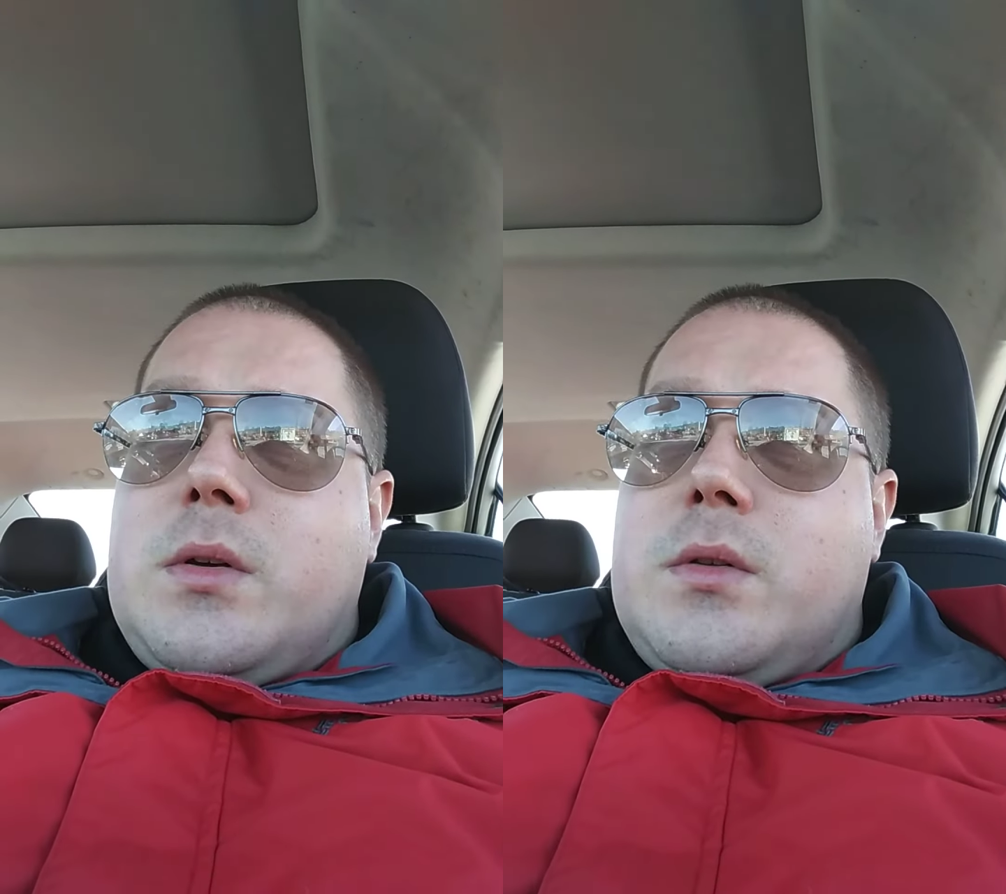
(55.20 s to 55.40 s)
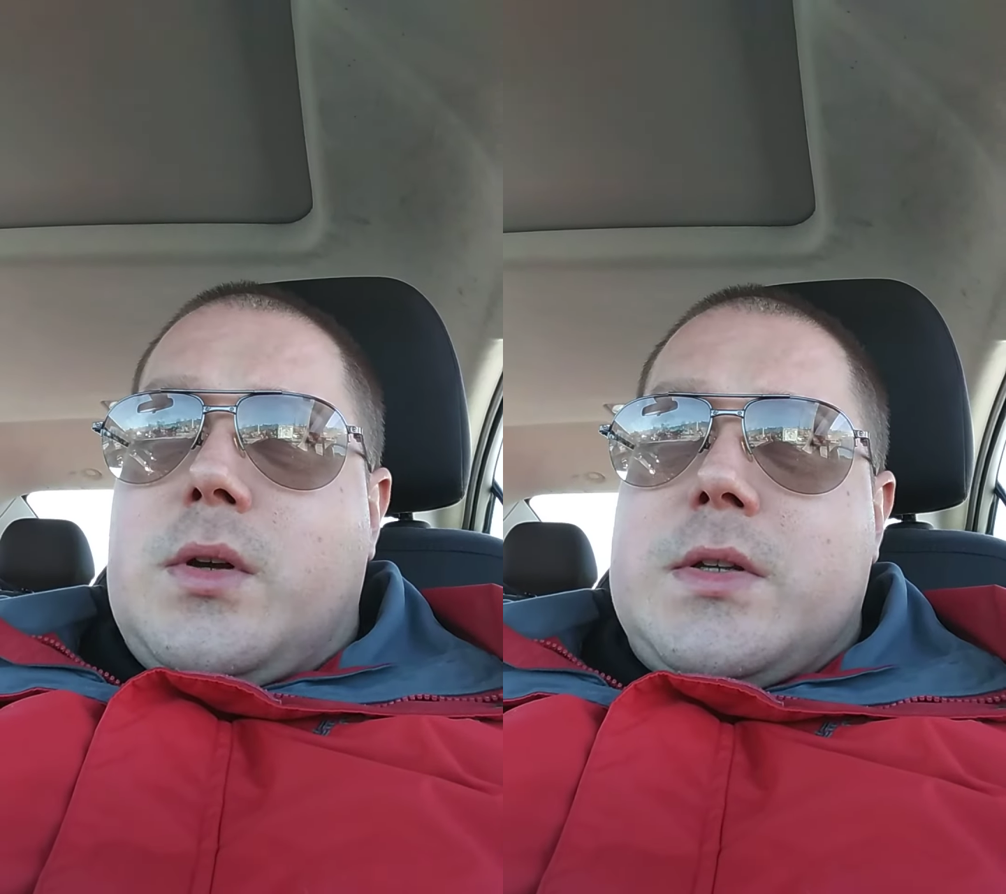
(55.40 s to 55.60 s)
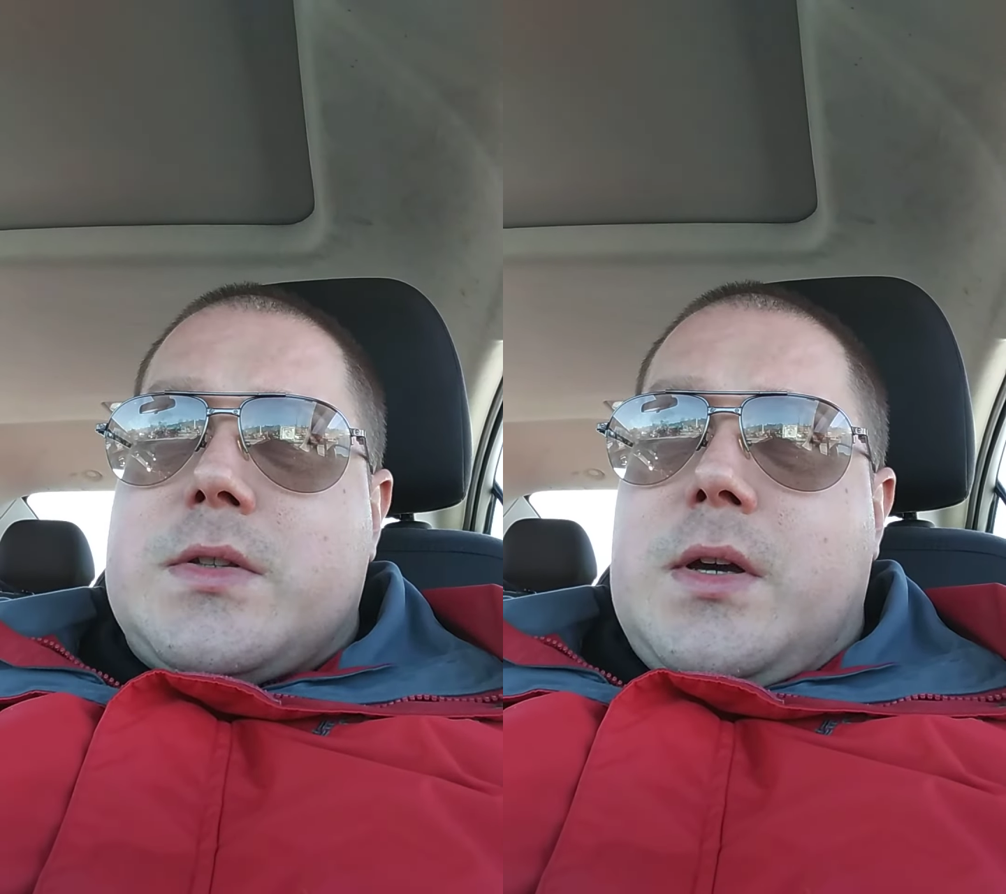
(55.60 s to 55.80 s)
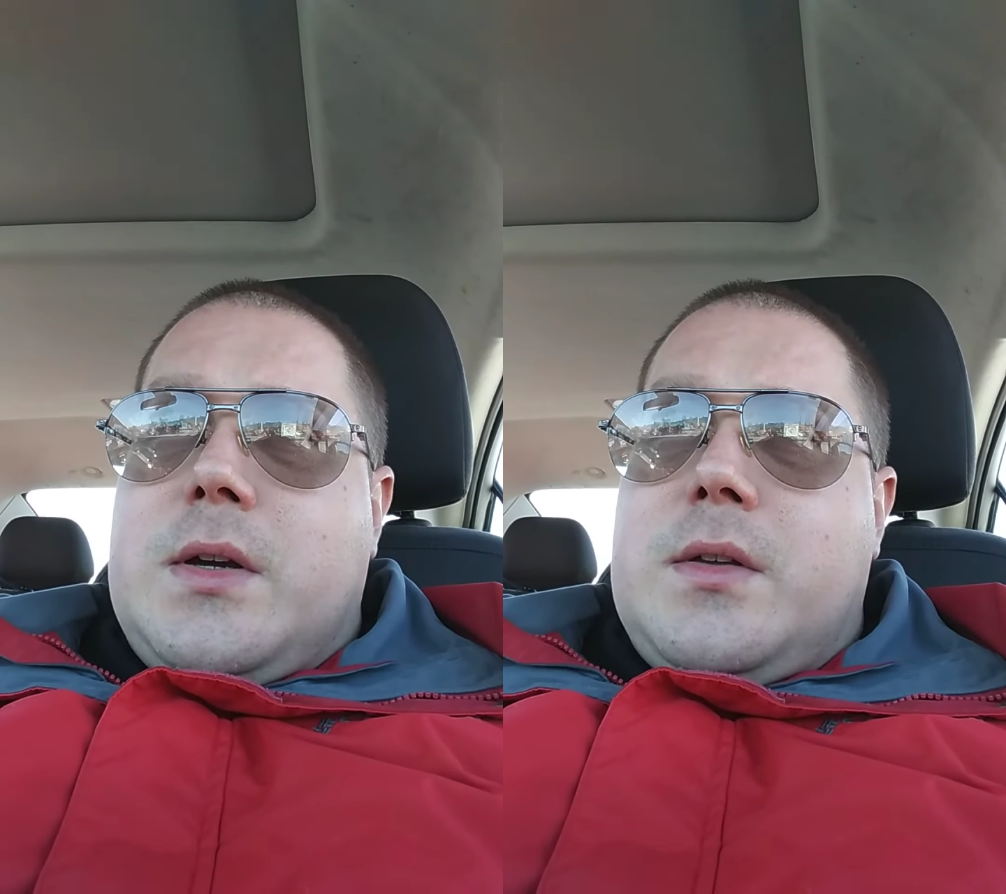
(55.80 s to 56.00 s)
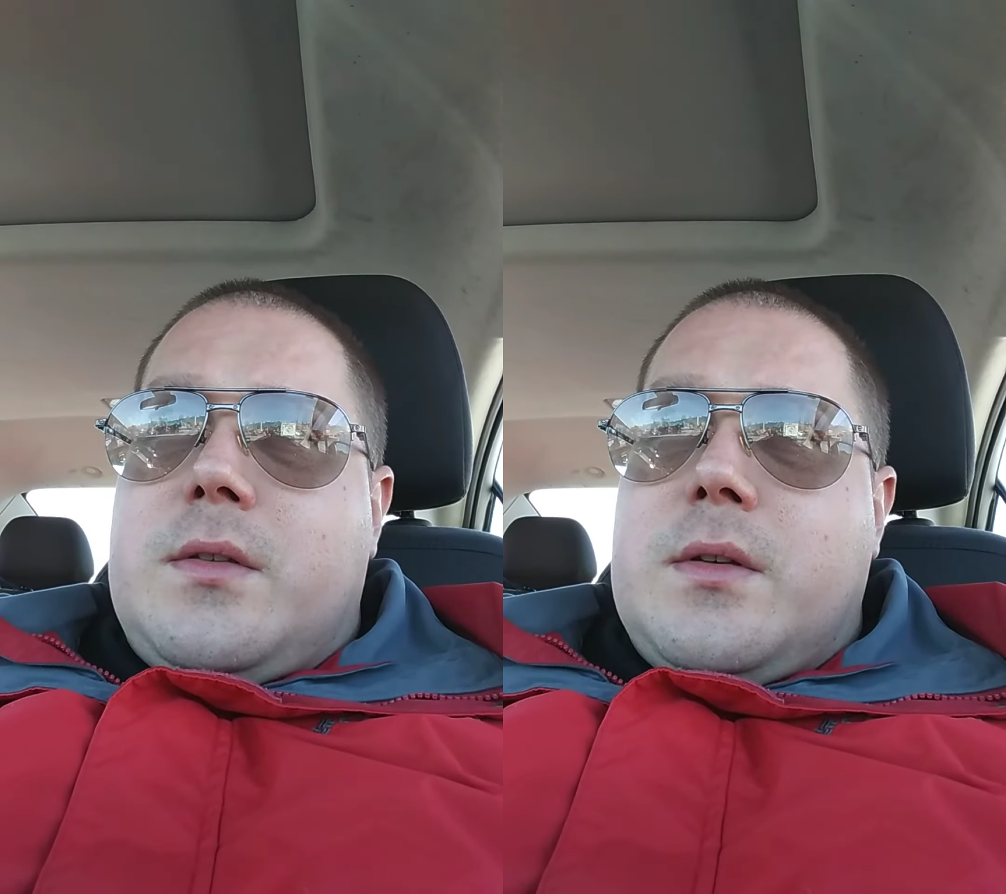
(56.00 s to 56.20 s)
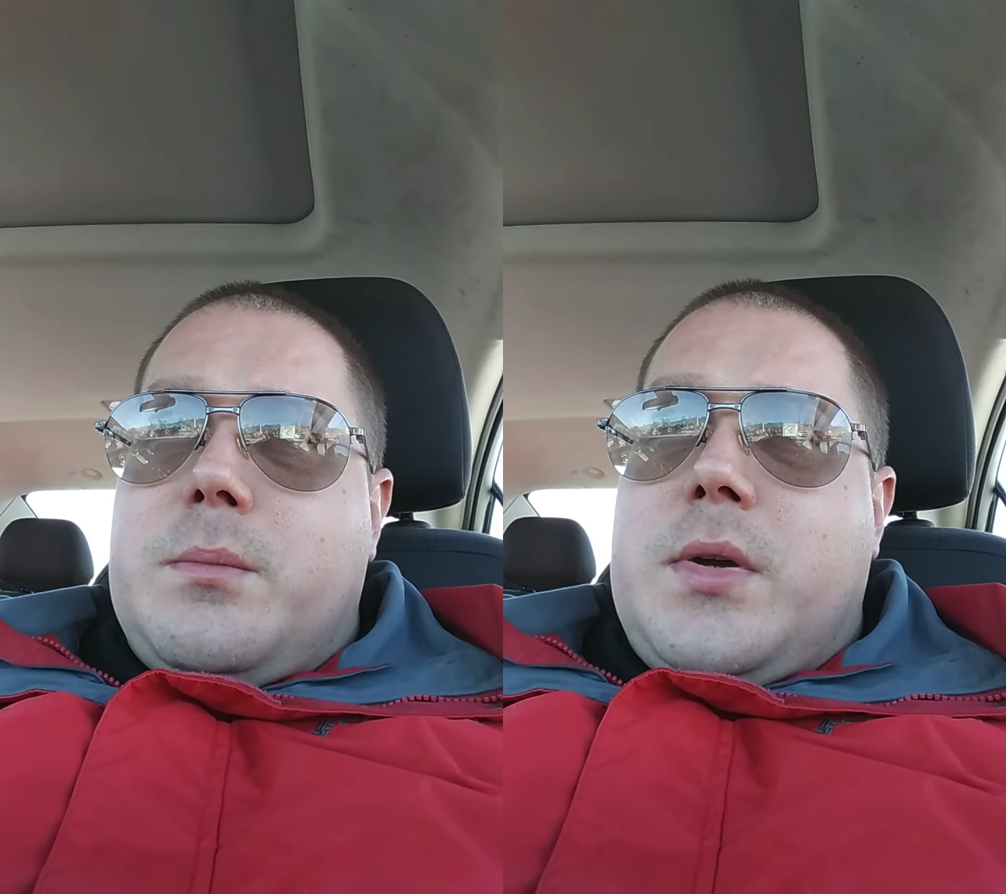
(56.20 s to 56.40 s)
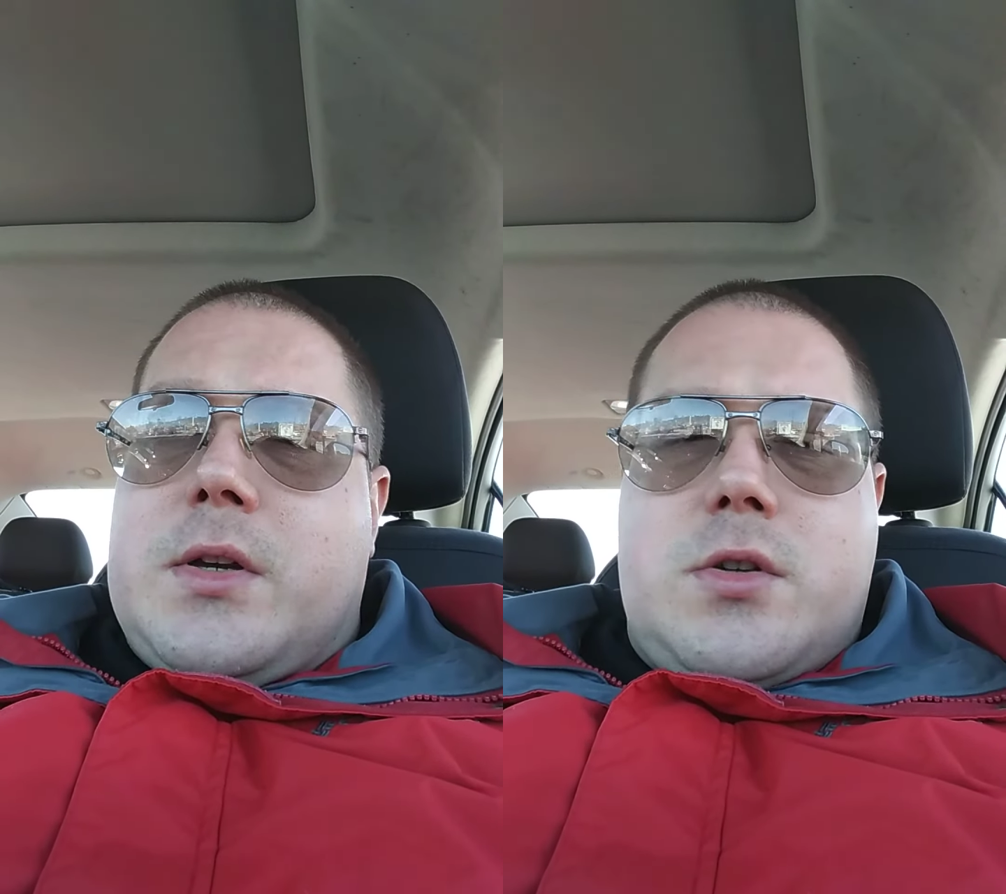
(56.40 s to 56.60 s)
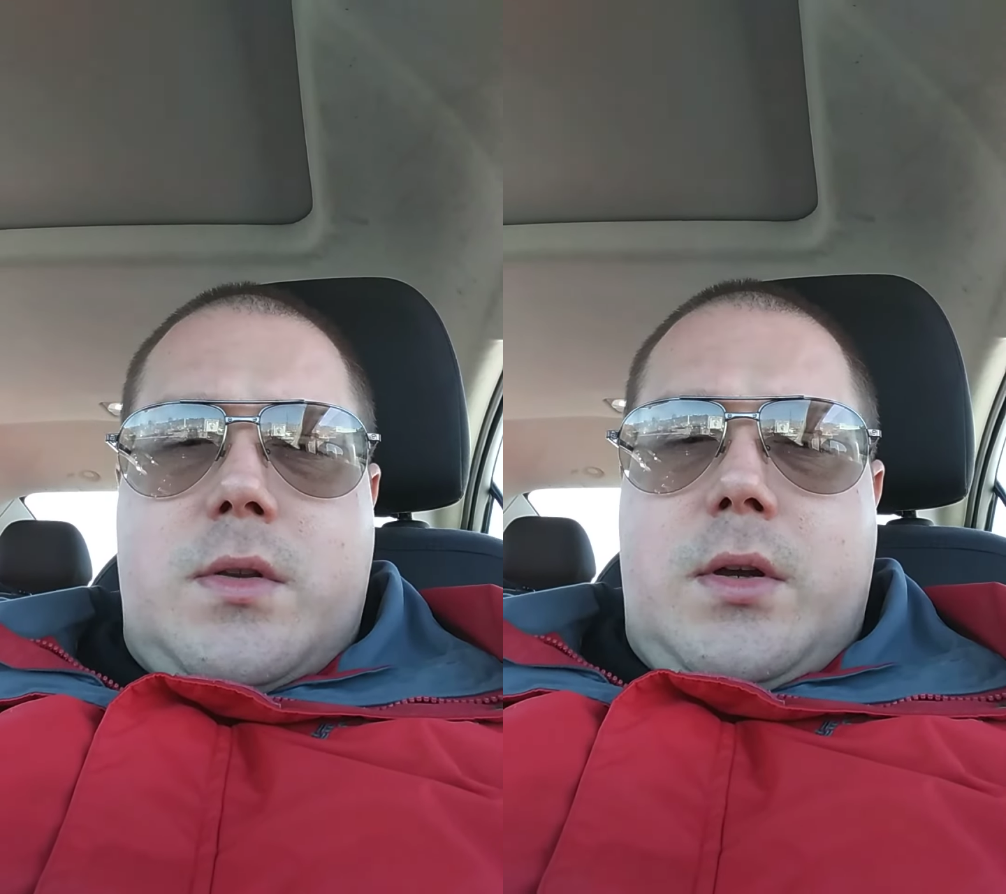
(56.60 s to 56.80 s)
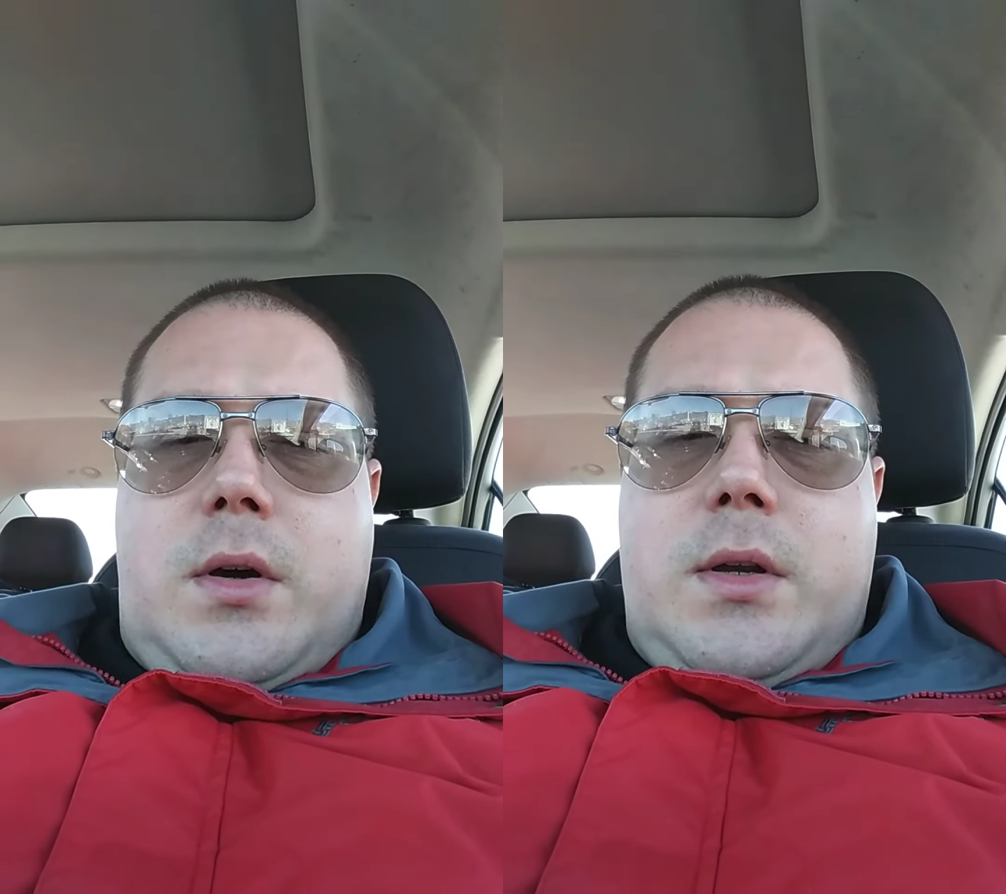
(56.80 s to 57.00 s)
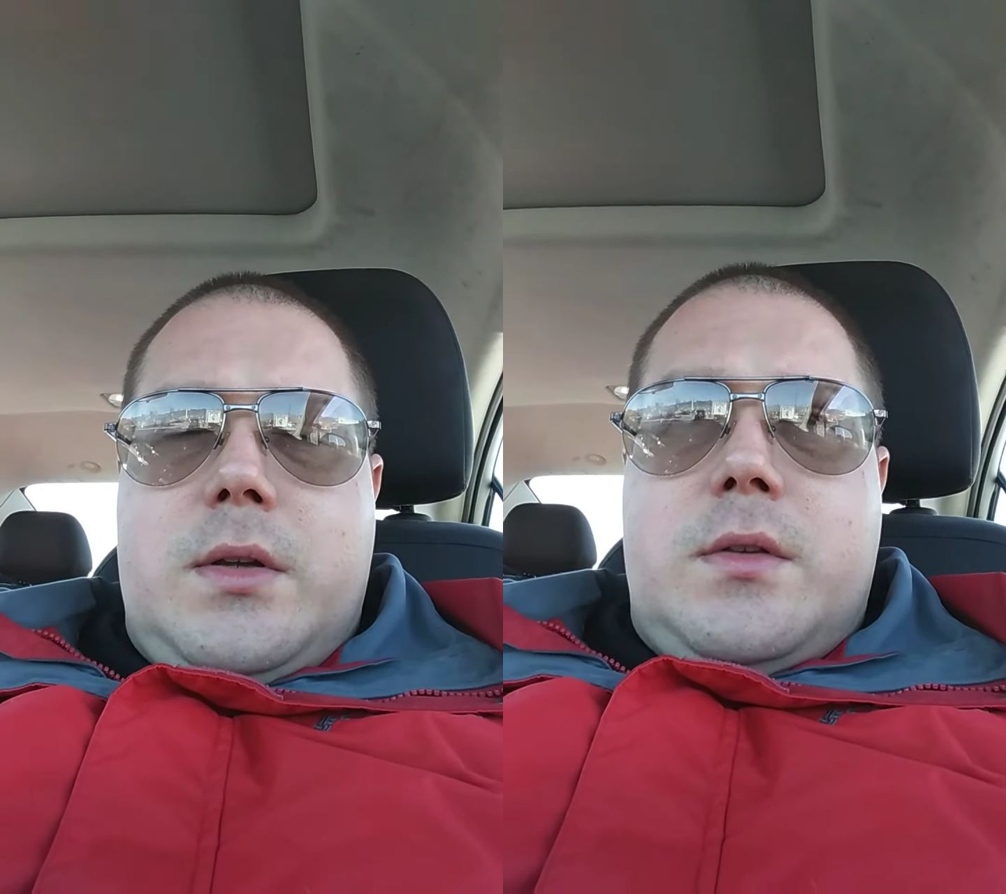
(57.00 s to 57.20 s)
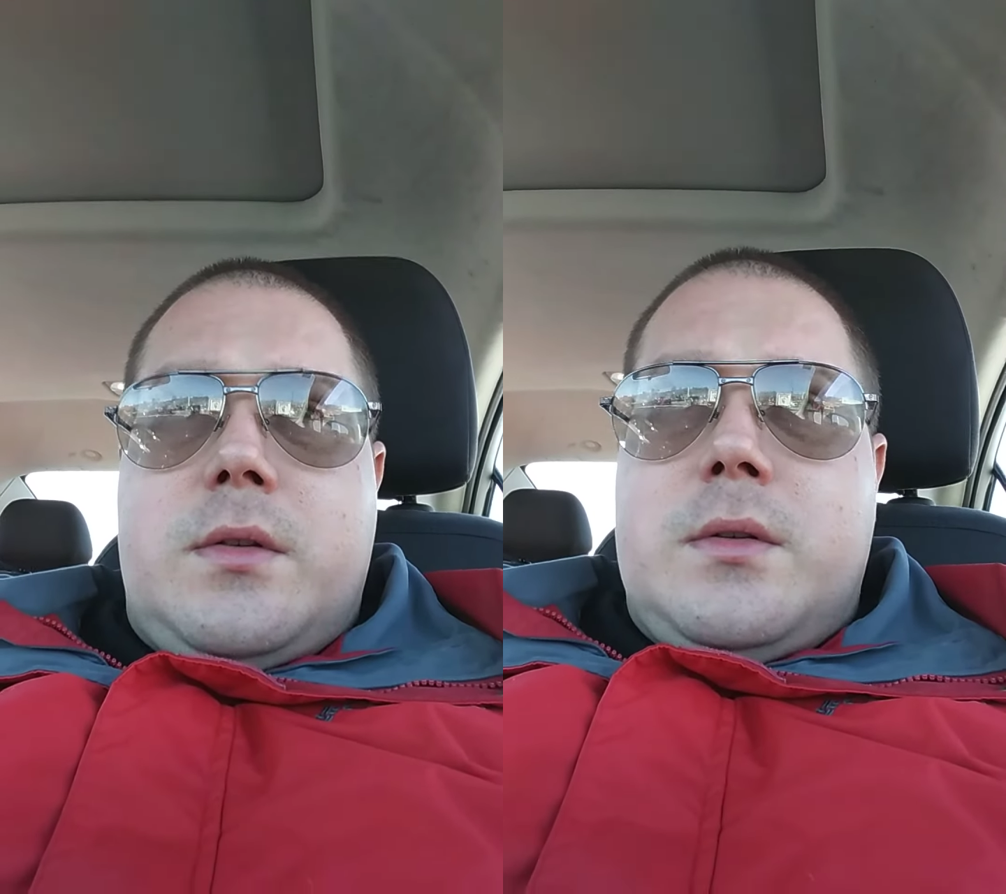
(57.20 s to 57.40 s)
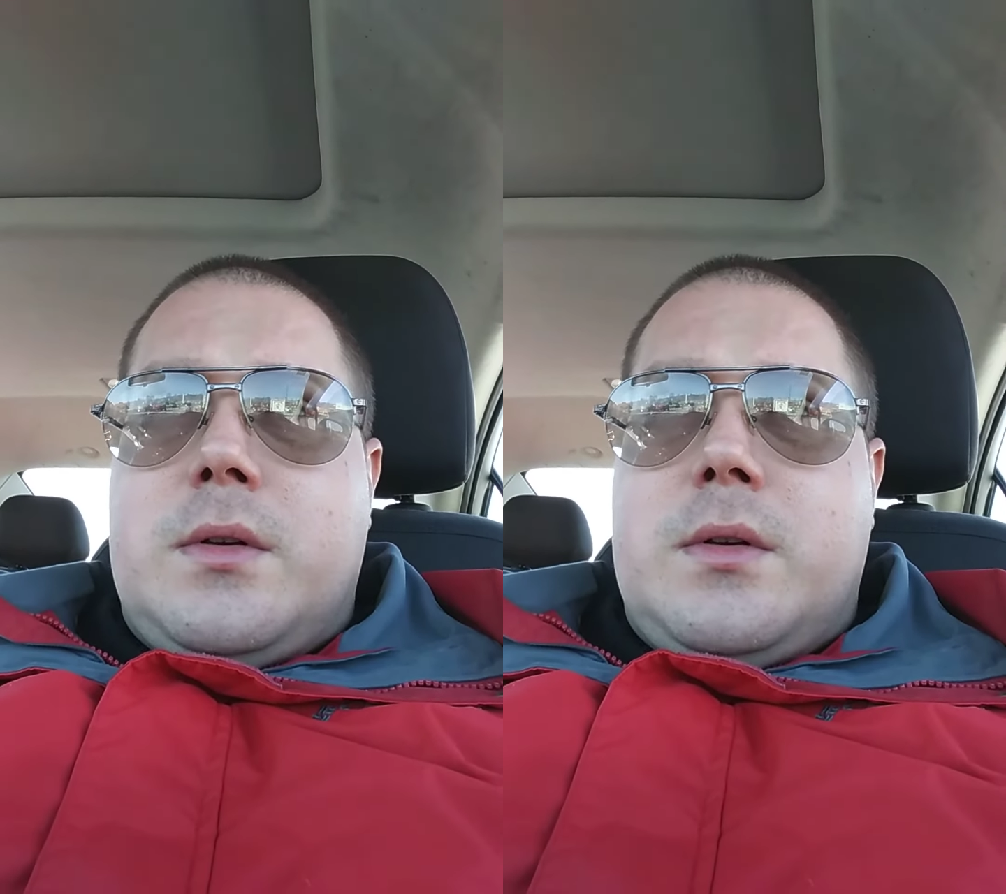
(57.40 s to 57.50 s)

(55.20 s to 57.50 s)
look at signs, picture the audience,